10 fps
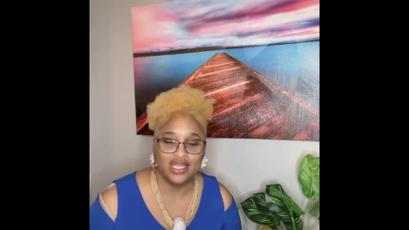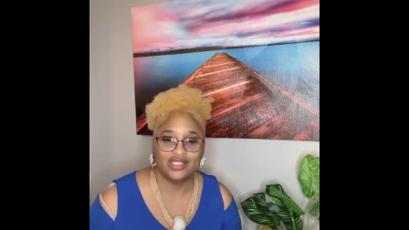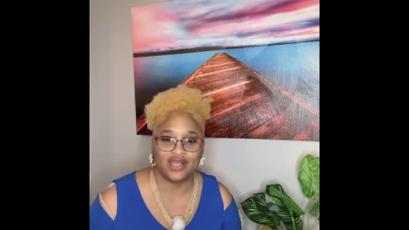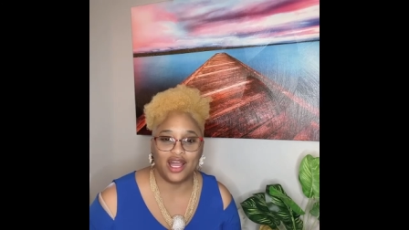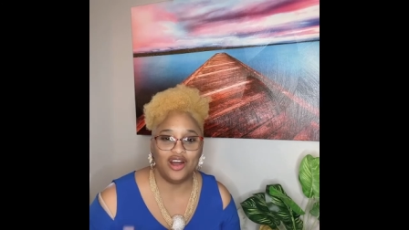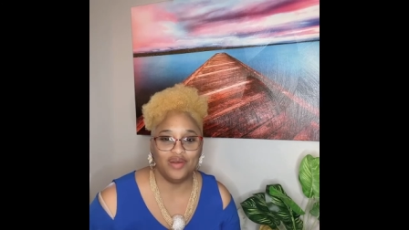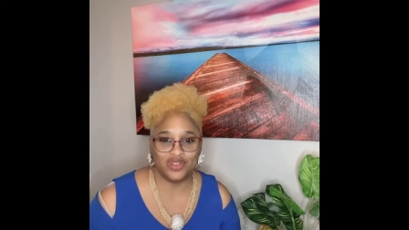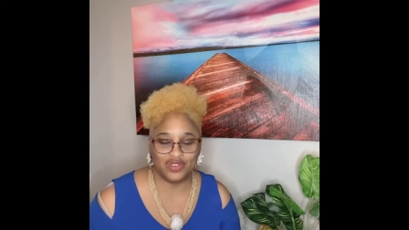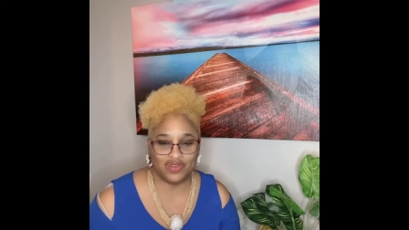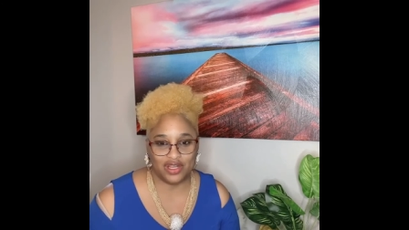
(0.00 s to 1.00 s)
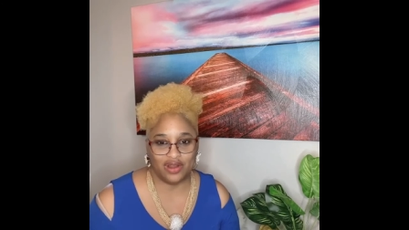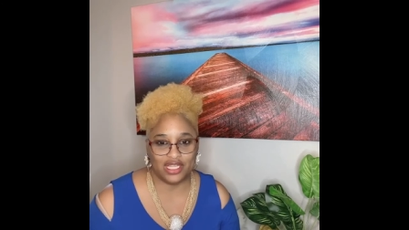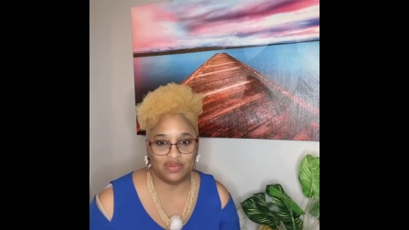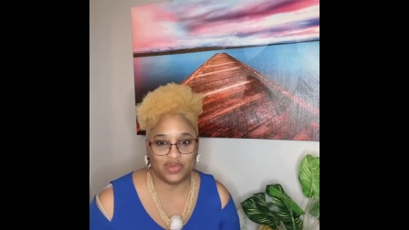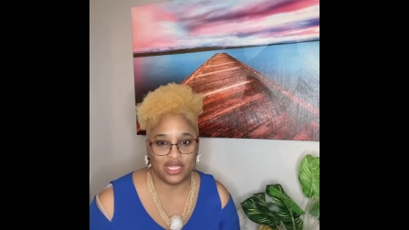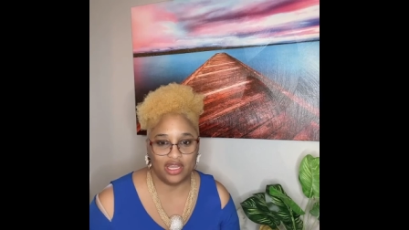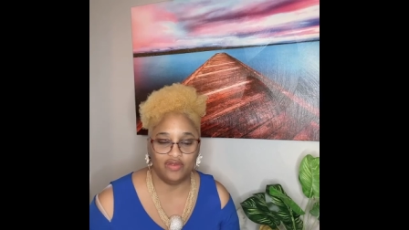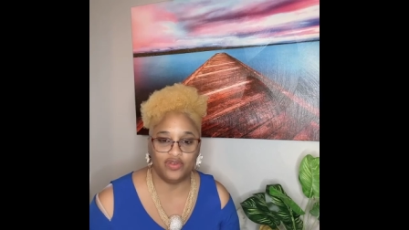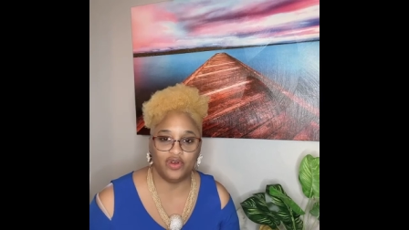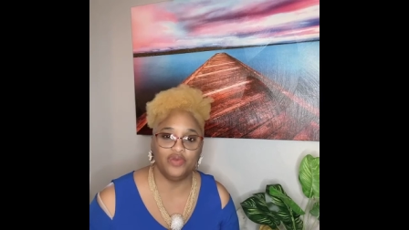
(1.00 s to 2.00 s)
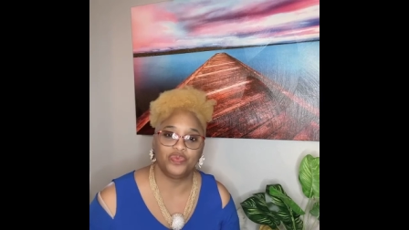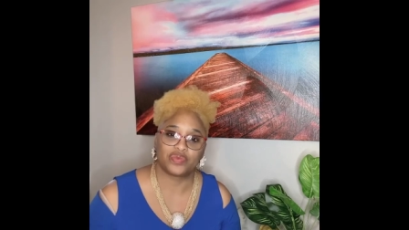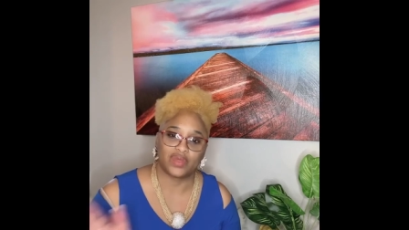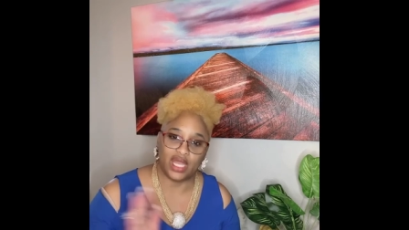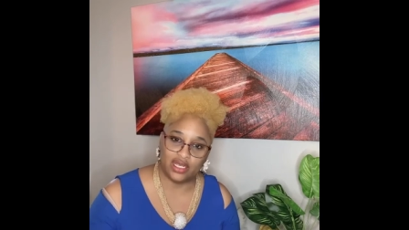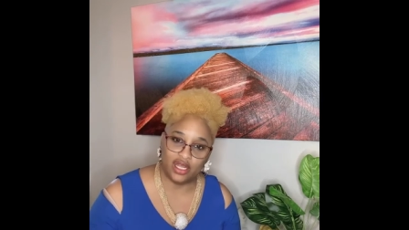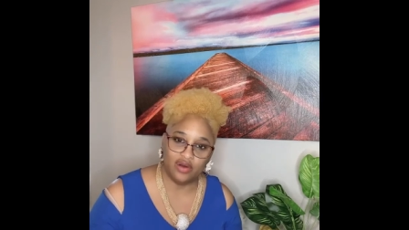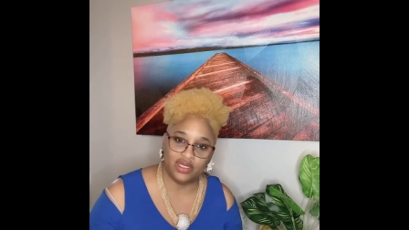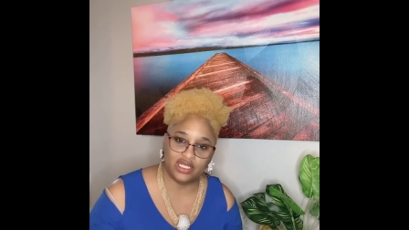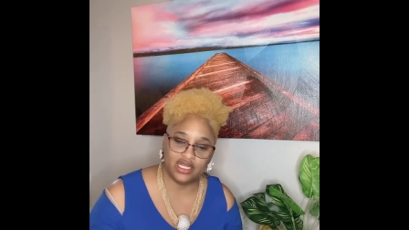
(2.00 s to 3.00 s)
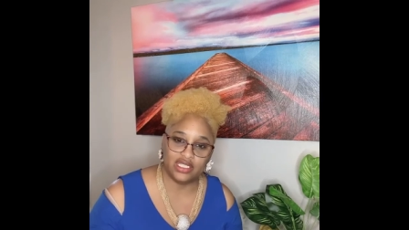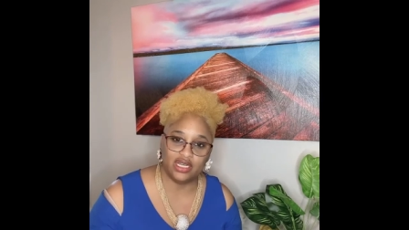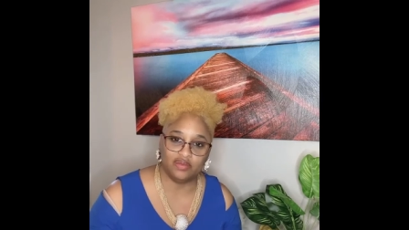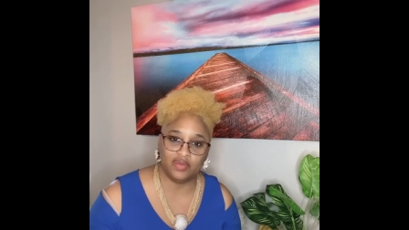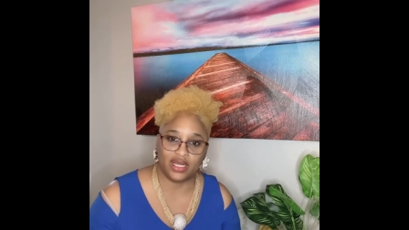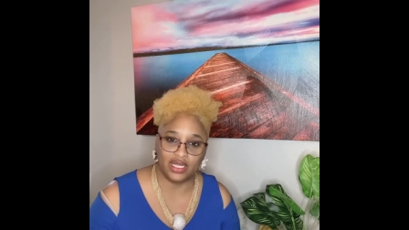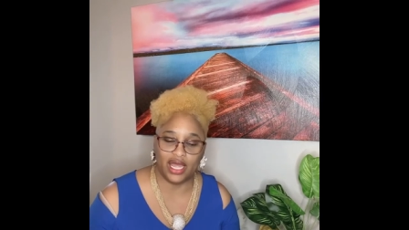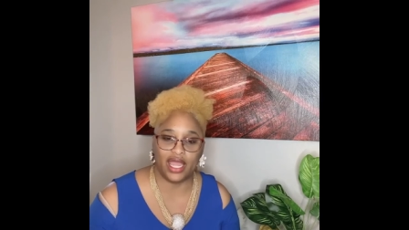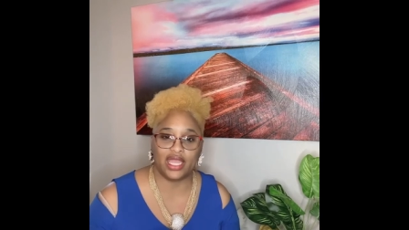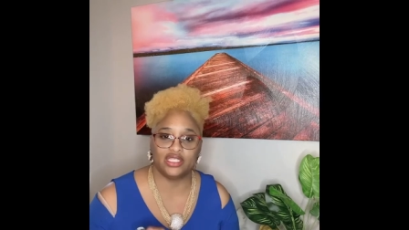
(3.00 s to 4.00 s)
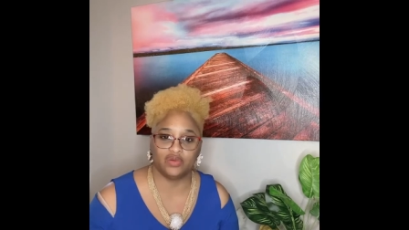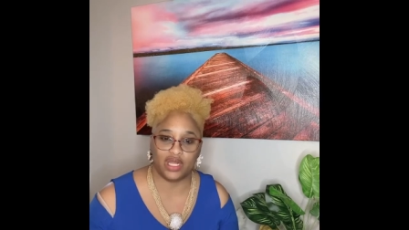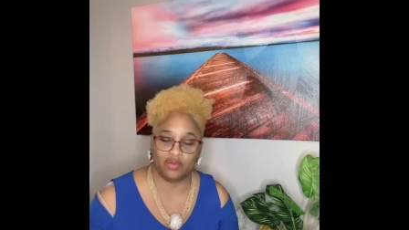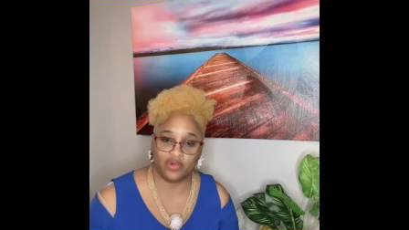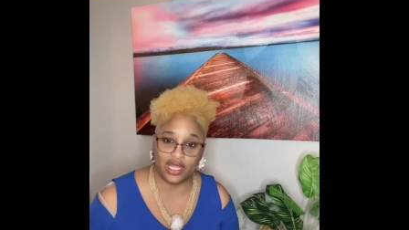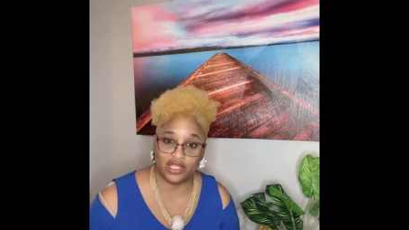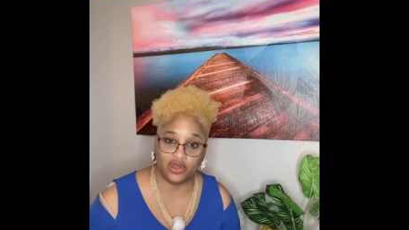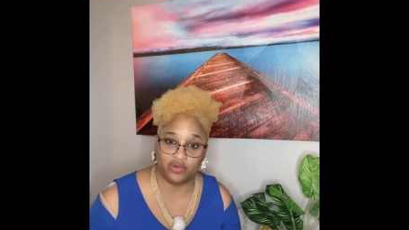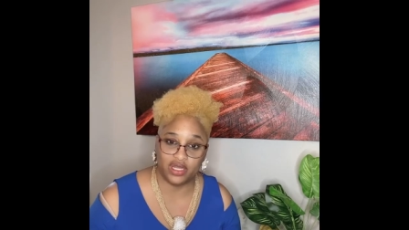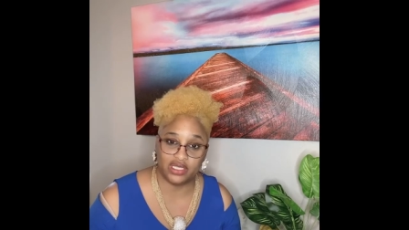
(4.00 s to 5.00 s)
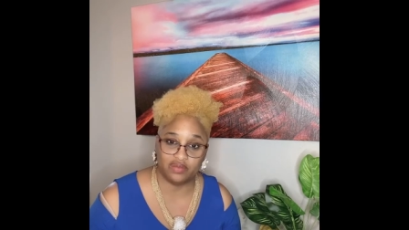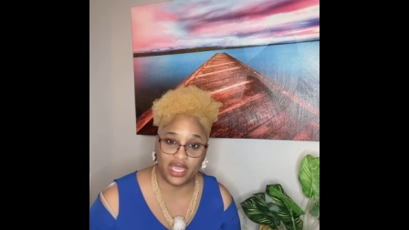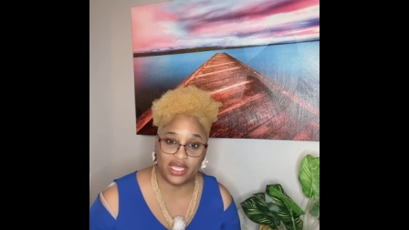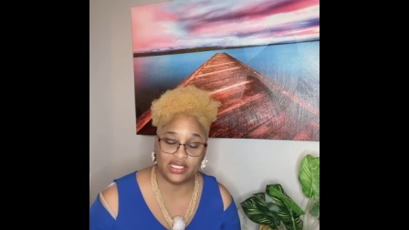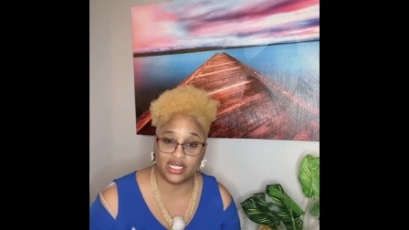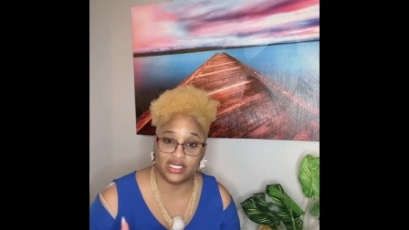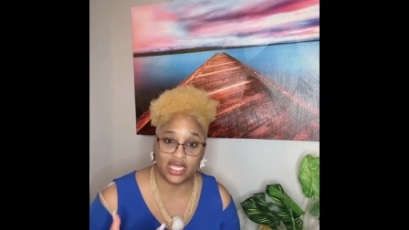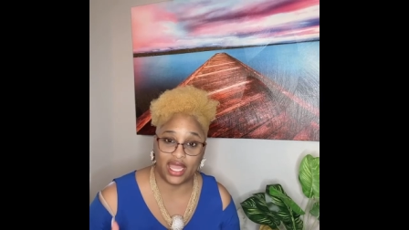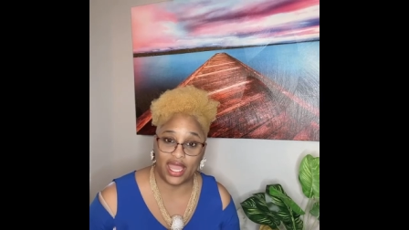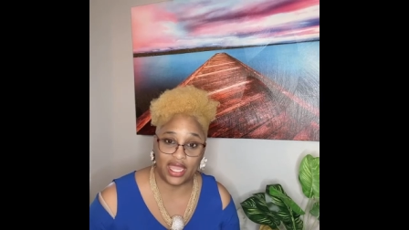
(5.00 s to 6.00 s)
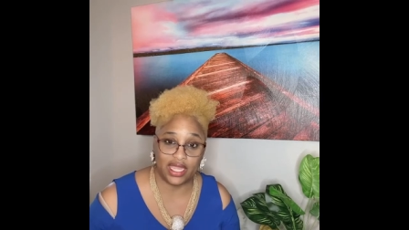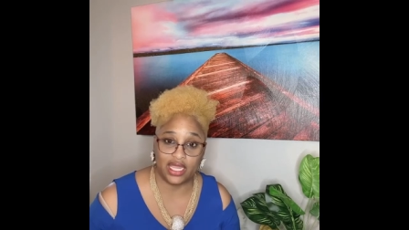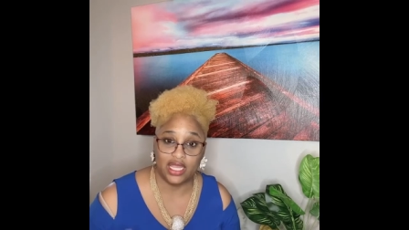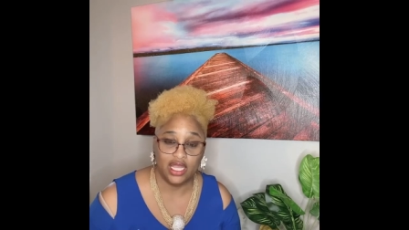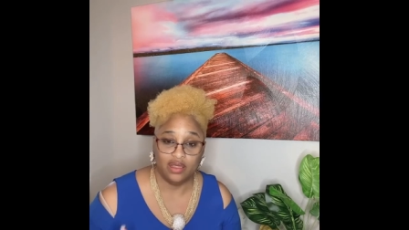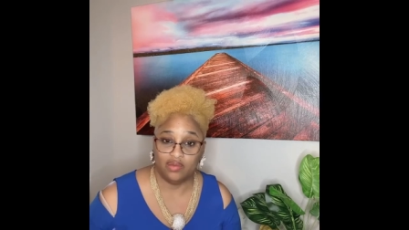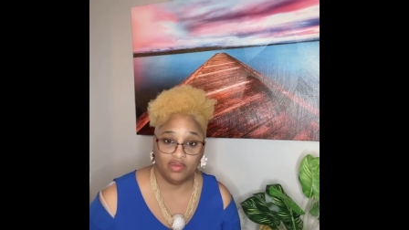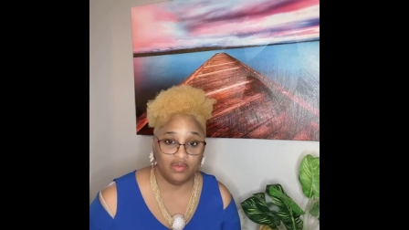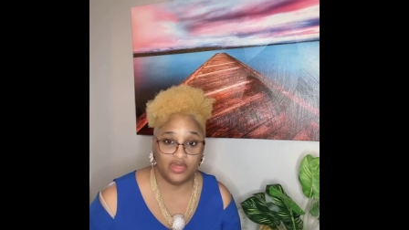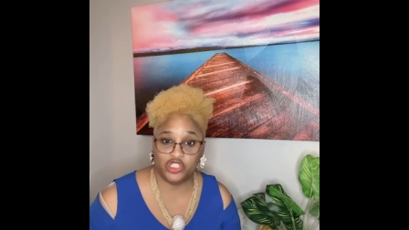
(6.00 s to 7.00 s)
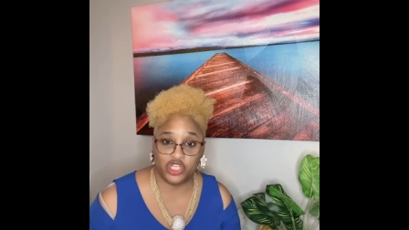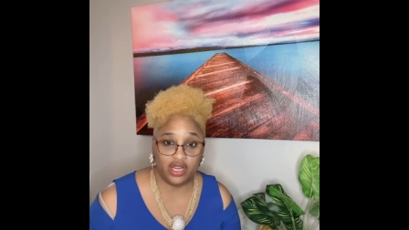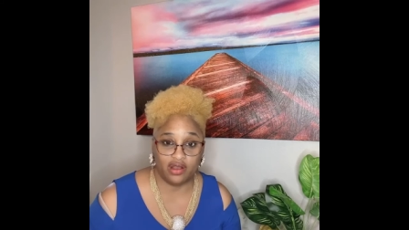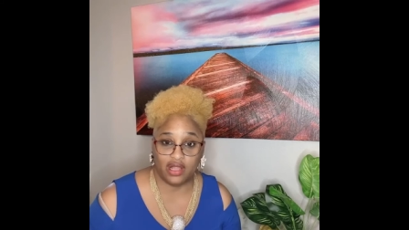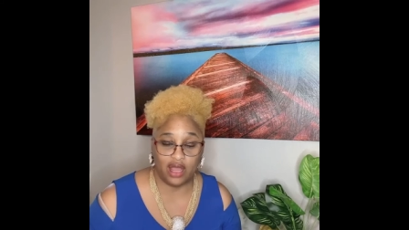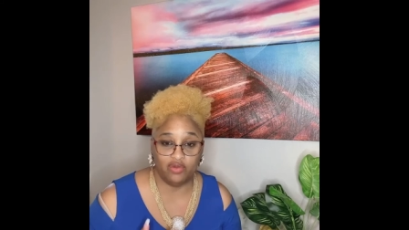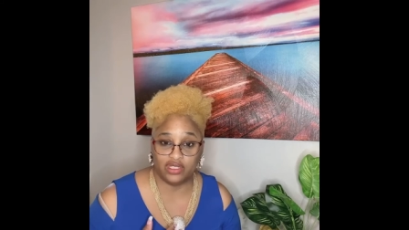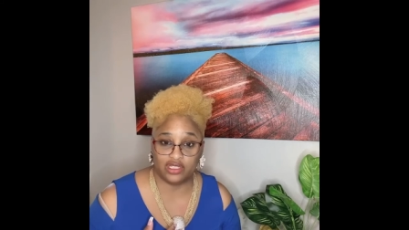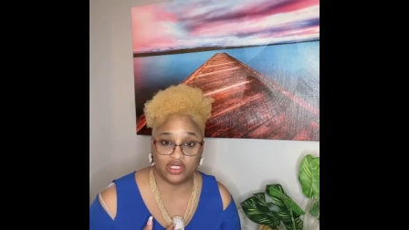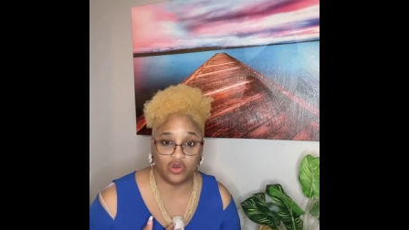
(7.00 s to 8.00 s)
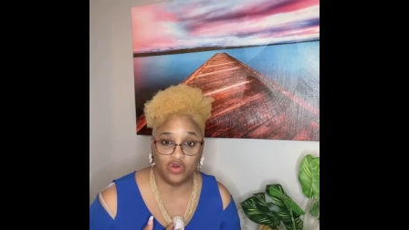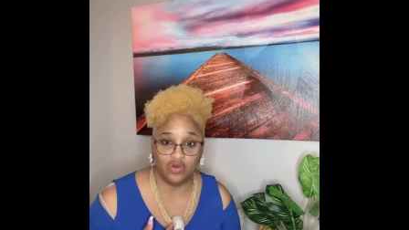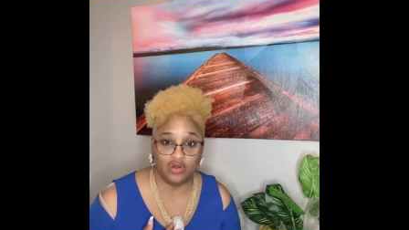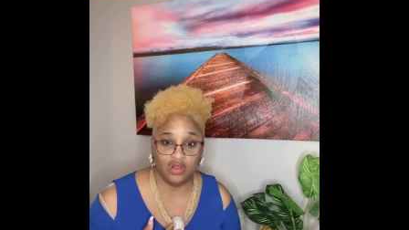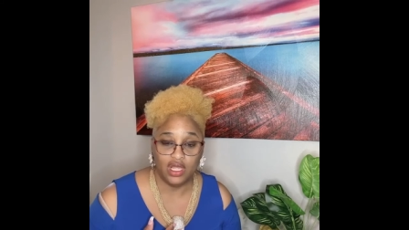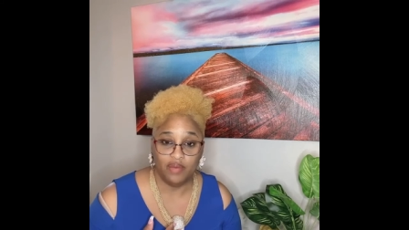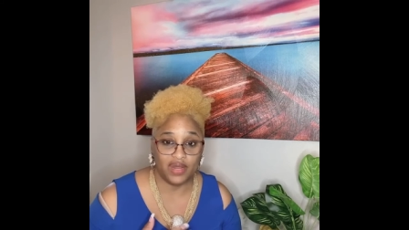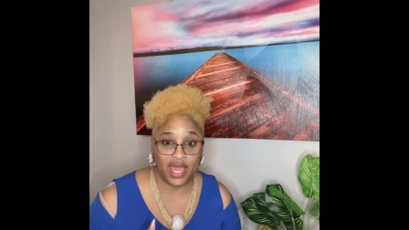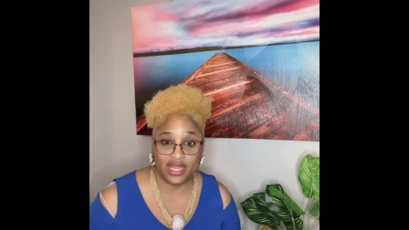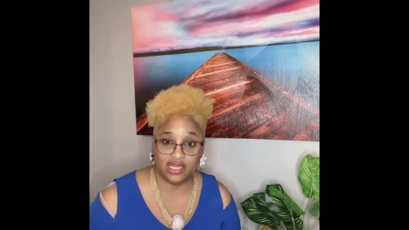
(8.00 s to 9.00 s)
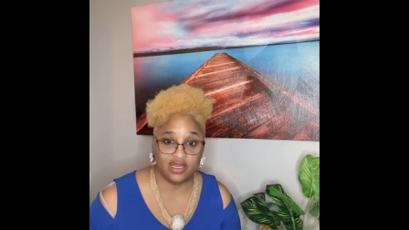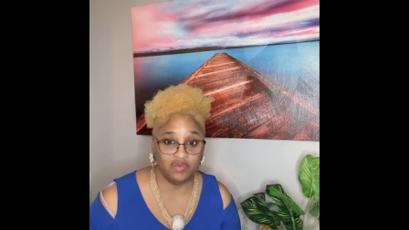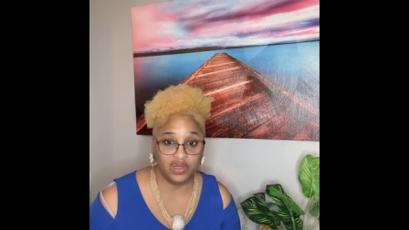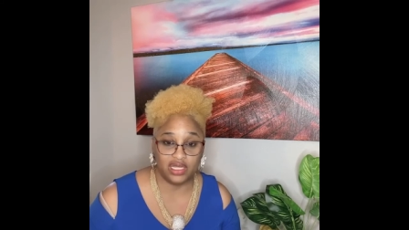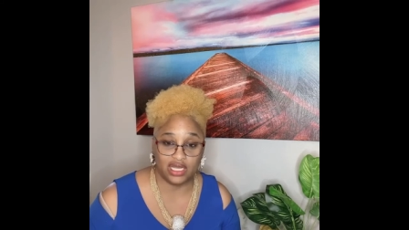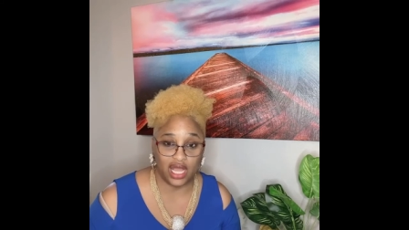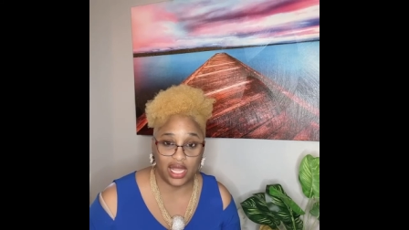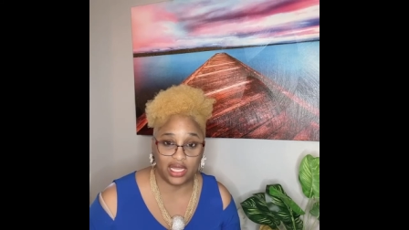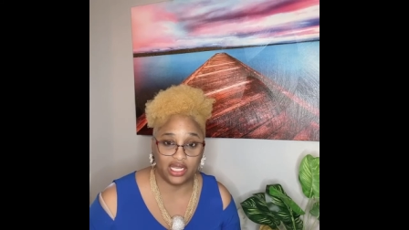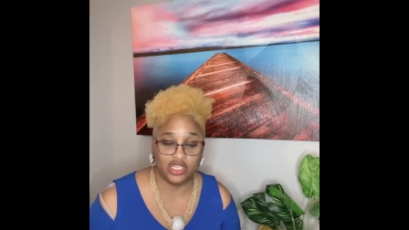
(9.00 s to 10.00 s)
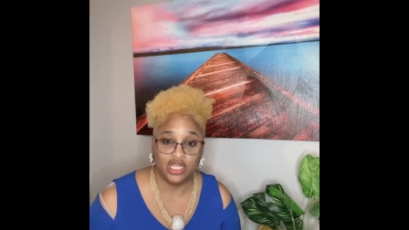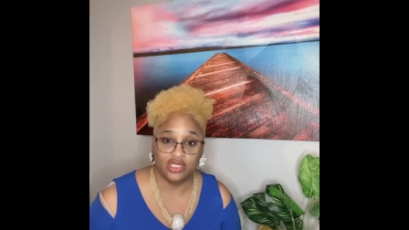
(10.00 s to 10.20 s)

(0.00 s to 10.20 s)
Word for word: So I hope this video has been helpful. I know it does help my clients when I'm writing their resumes and they say, hey, Miss Cheril, I went to school, but I didn't complete college.